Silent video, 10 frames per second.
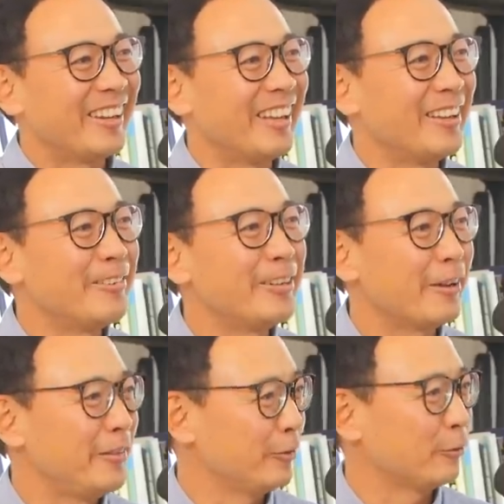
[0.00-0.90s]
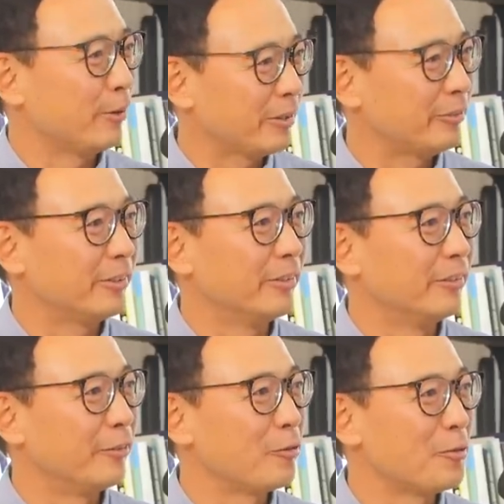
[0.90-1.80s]
and they would have these
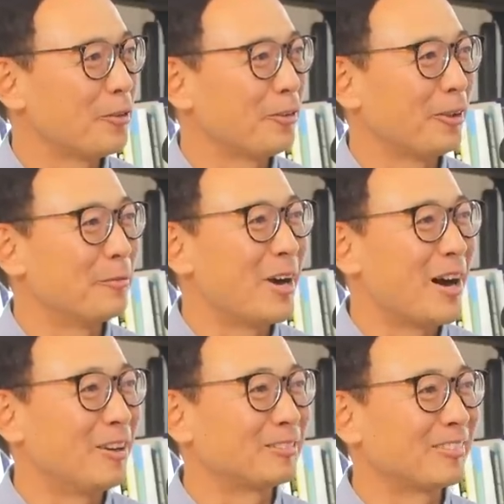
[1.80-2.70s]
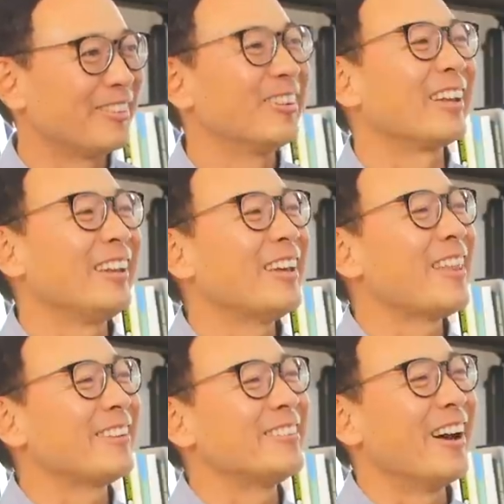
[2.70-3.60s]
questions about they're like, yeah,
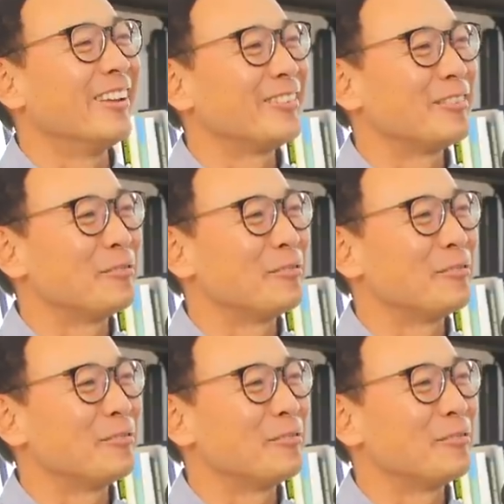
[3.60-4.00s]
that's nice,